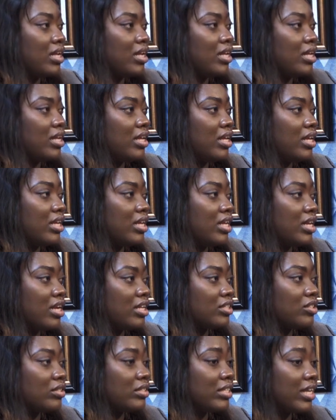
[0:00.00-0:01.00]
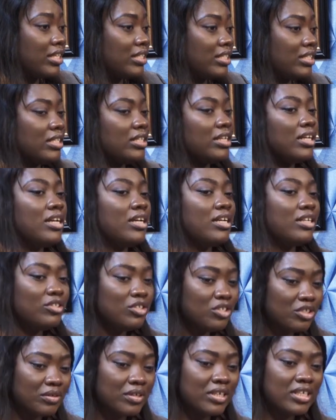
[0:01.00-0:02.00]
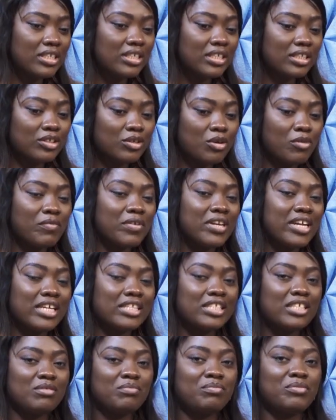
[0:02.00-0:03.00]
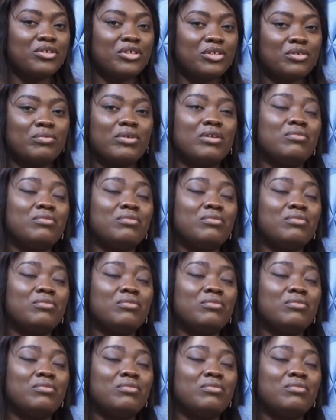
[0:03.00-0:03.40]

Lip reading: in our society during this COVID-19 period,